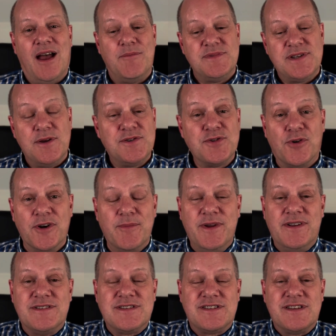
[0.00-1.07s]
So
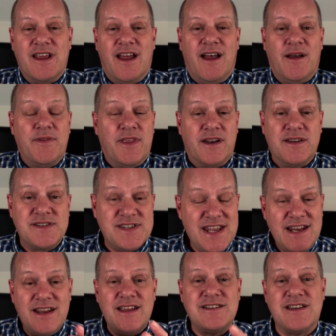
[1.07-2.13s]
tournaments that are
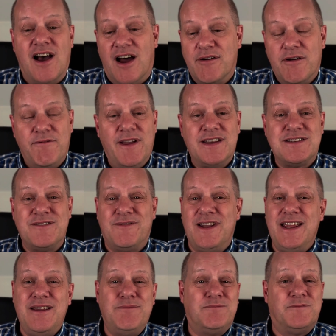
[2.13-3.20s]
seeded are
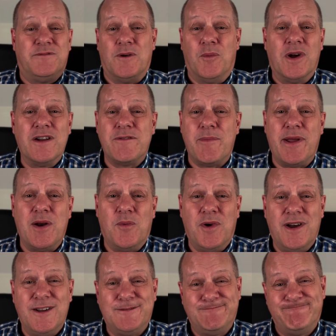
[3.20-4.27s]
effectively, for want of a better
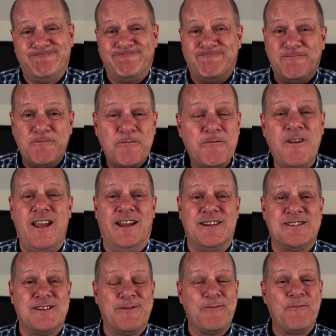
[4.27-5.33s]
word,
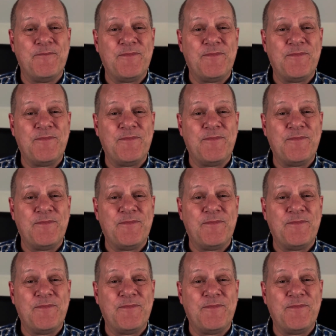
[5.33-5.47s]
fixed.